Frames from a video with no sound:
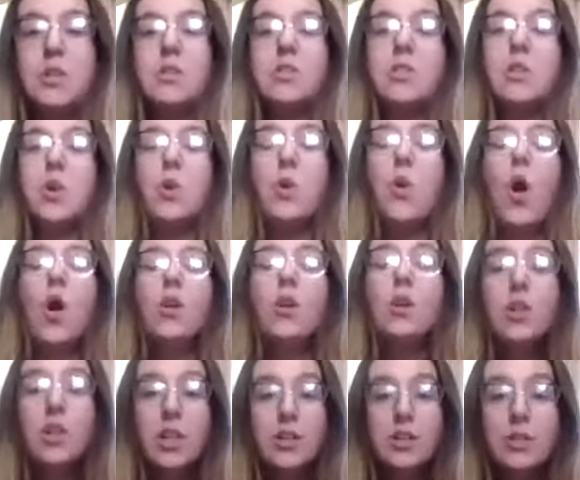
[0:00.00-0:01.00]
So,
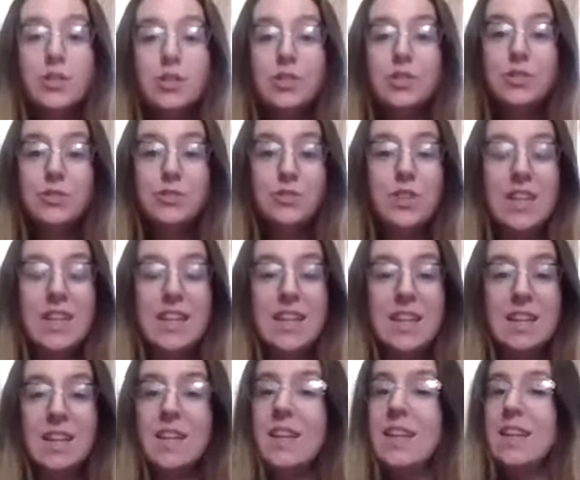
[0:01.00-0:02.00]
cluster
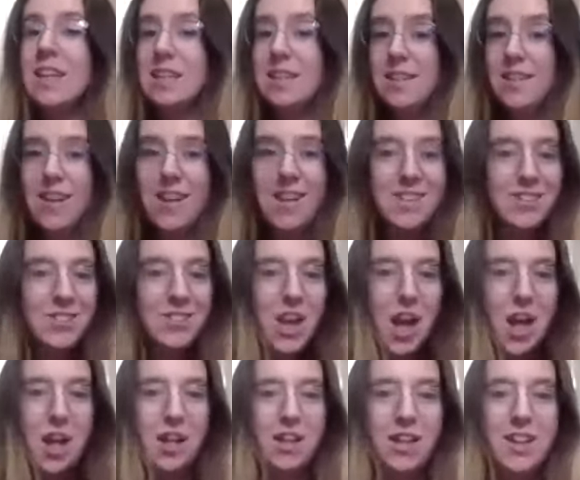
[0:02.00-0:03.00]
feeding, in a
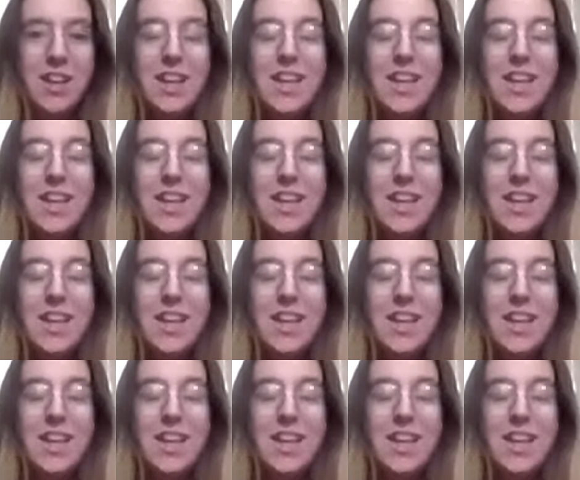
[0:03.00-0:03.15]
nutshell,